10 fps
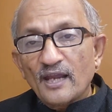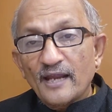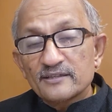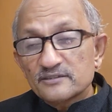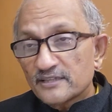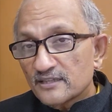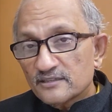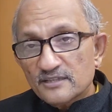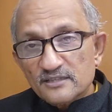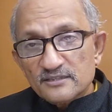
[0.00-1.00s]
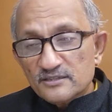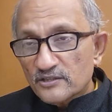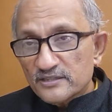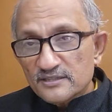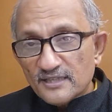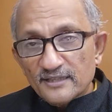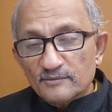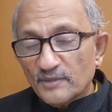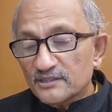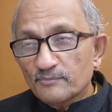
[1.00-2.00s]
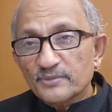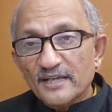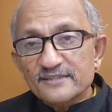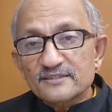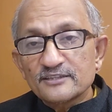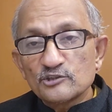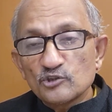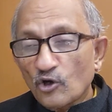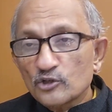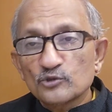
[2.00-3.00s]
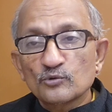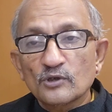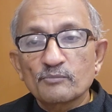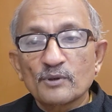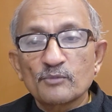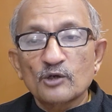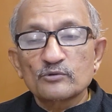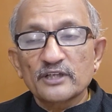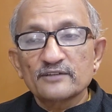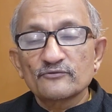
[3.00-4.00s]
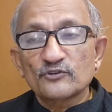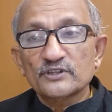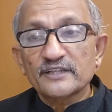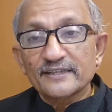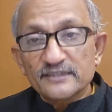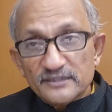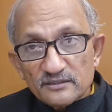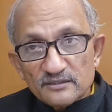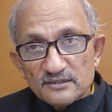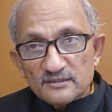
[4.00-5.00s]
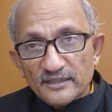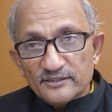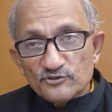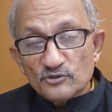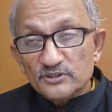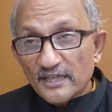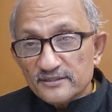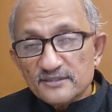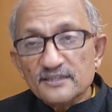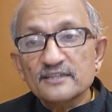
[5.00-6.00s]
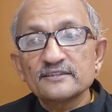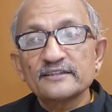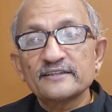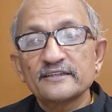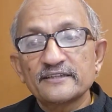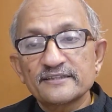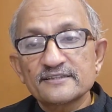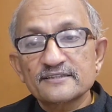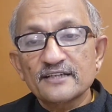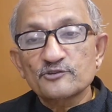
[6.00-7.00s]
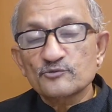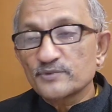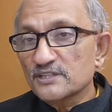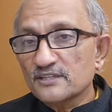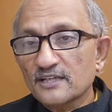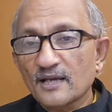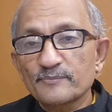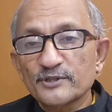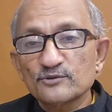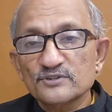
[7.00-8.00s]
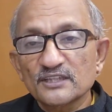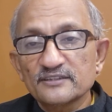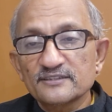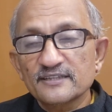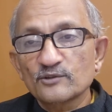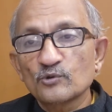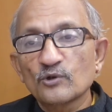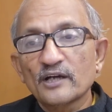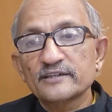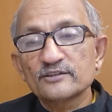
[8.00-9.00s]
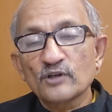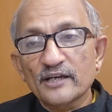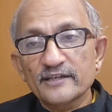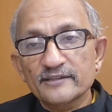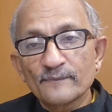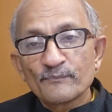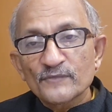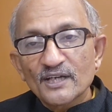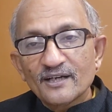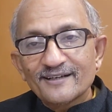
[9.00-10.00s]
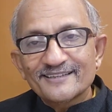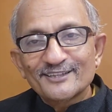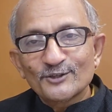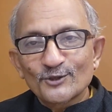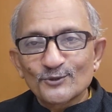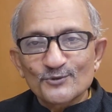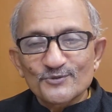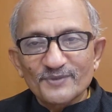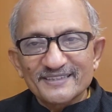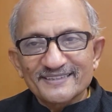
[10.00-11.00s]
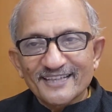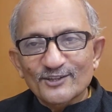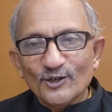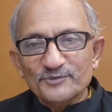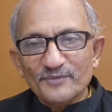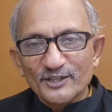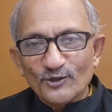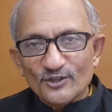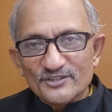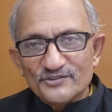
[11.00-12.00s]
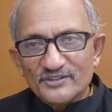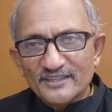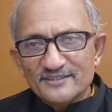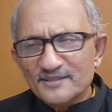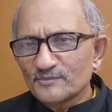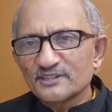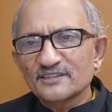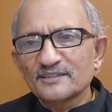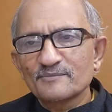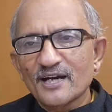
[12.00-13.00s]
and they just didn't sell, but the price did not go up about 10 for 10 years, right? So then suddenly it hits 10 rupees, they're happy to sell it, saying, oh, I did not lose money, I got my cost, right? Similarly,